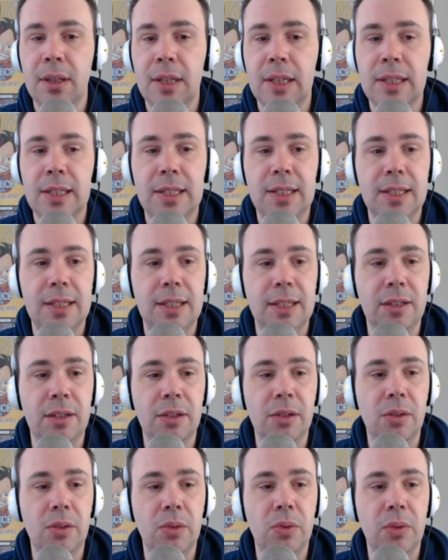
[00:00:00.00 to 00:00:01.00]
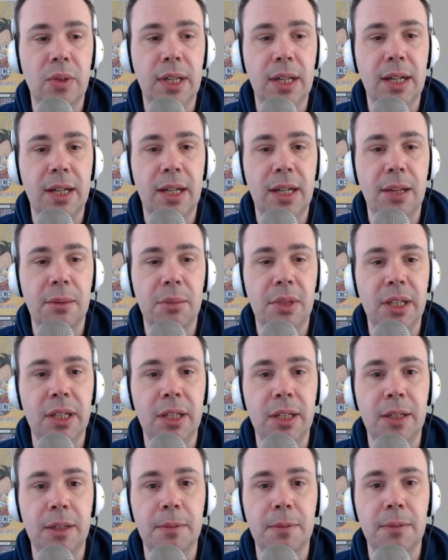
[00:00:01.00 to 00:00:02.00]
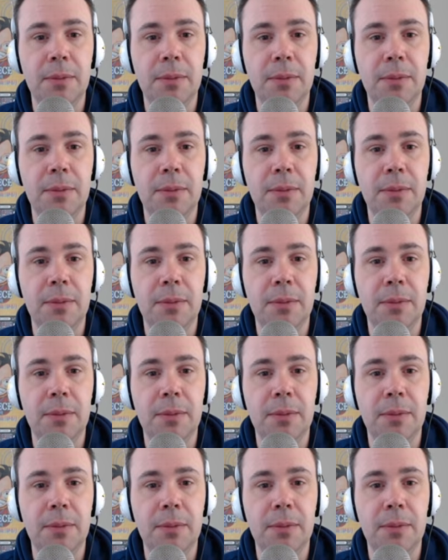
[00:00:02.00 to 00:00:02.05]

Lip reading: Still getting hammered here.